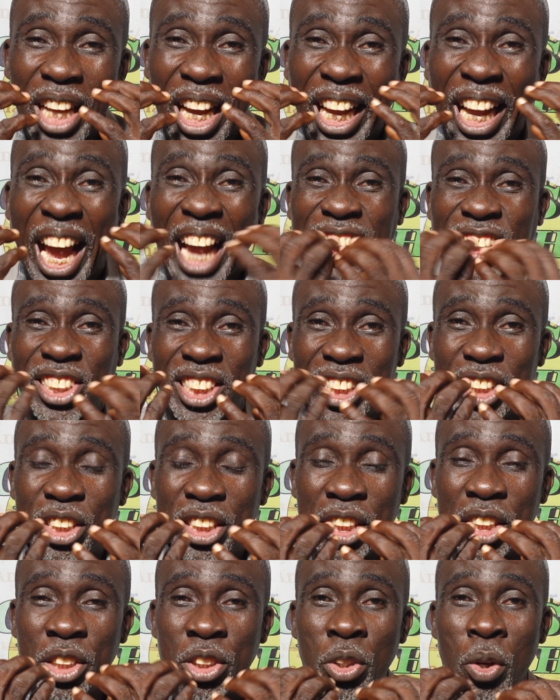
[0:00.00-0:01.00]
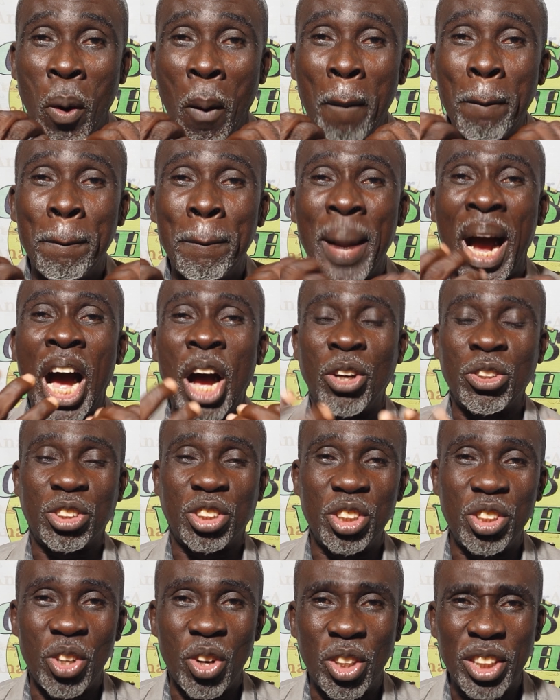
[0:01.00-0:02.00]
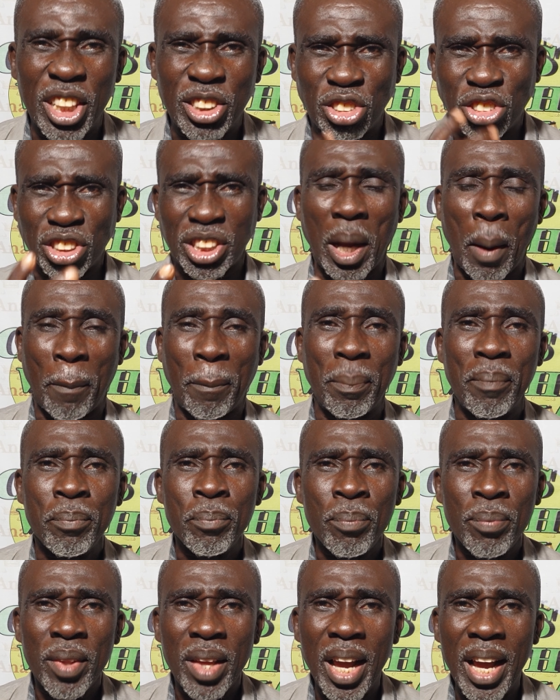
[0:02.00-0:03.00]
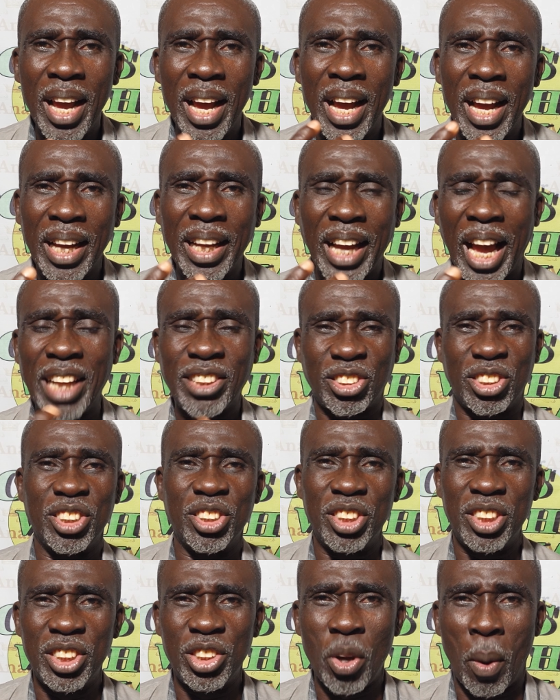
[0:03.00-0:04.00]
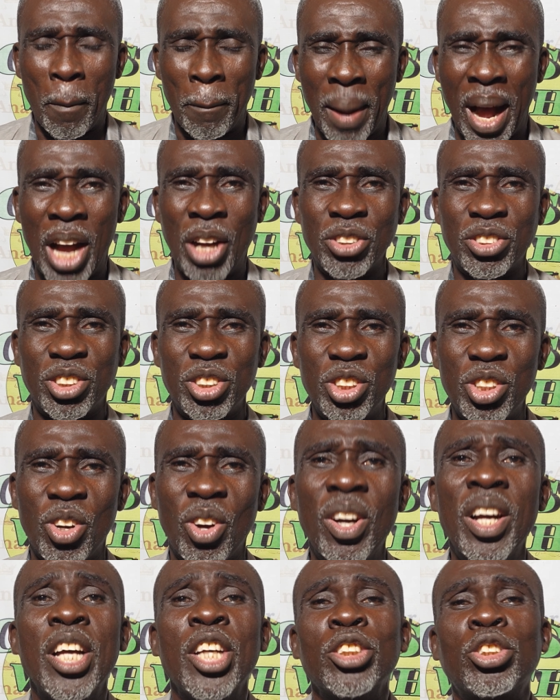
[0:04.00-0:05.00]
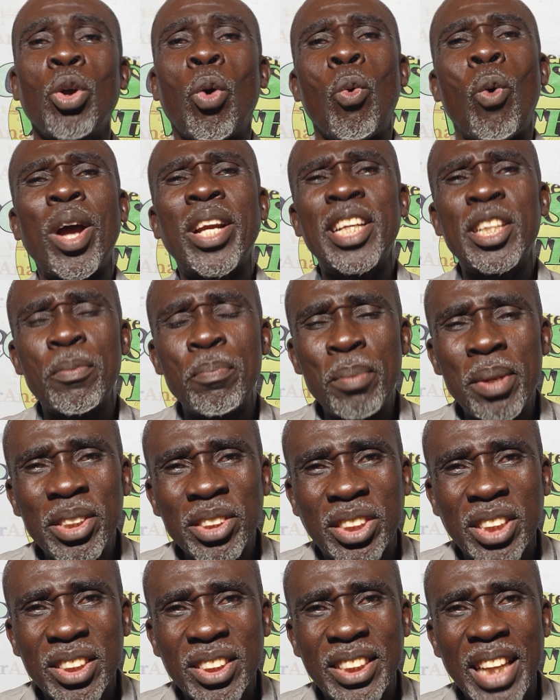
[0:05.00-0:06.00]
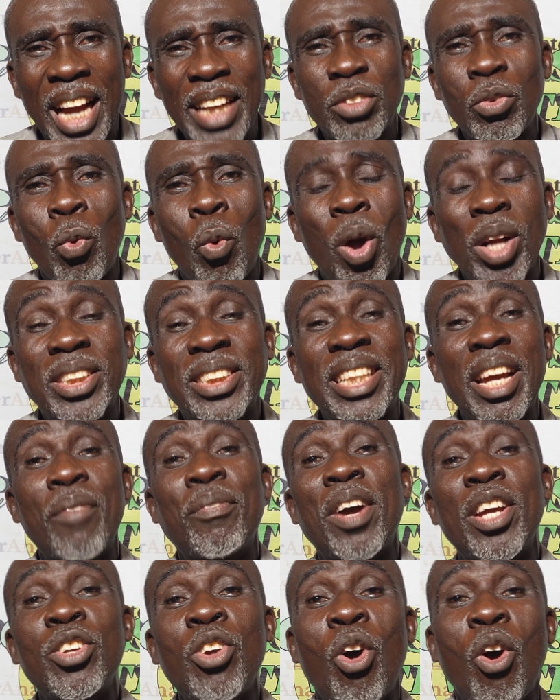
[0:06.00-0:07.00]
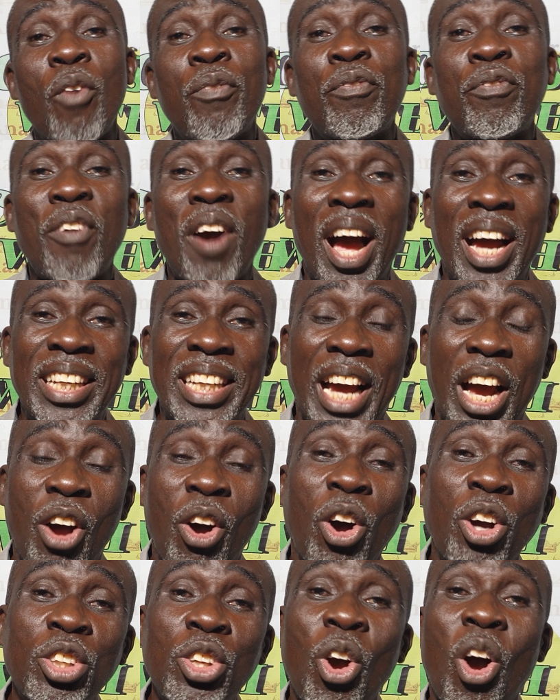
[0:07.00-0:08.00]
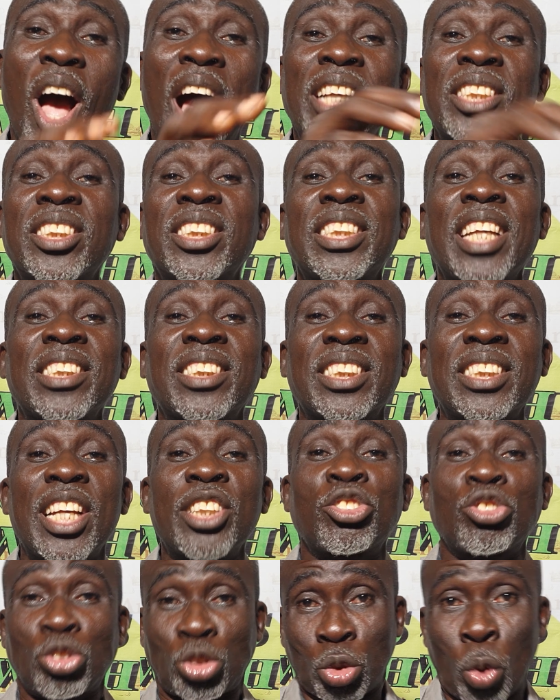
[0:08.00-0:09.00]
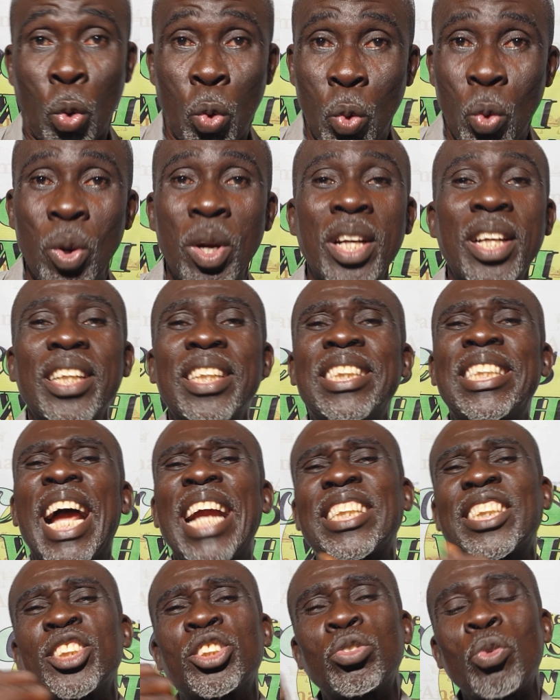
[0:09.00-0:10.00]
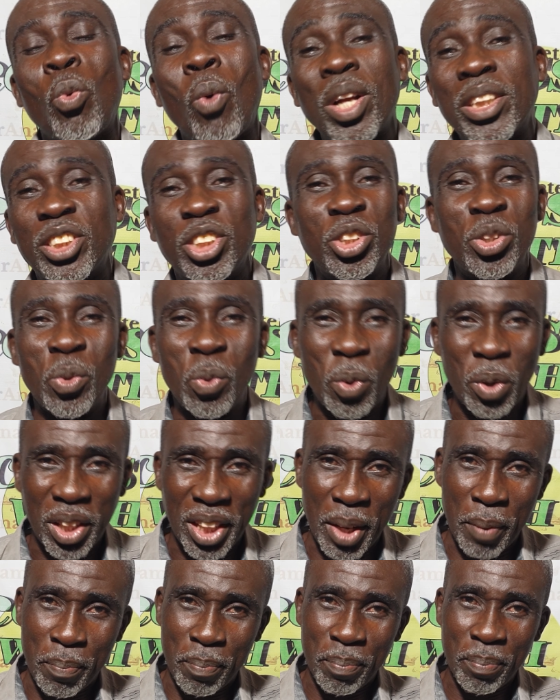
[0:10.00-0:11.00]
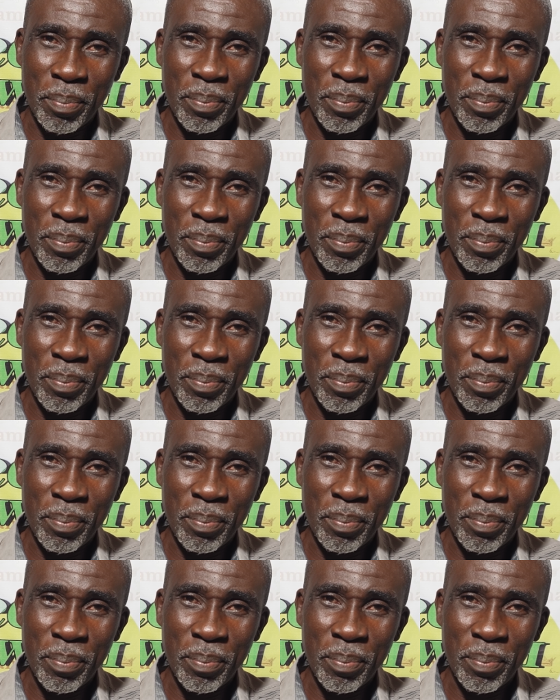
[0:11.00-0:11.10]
cutting in your mouth, you know, the sharp cutting in your mouth, you know. So what it means is that whatever your father or your ancestors sow, that is what you will reap.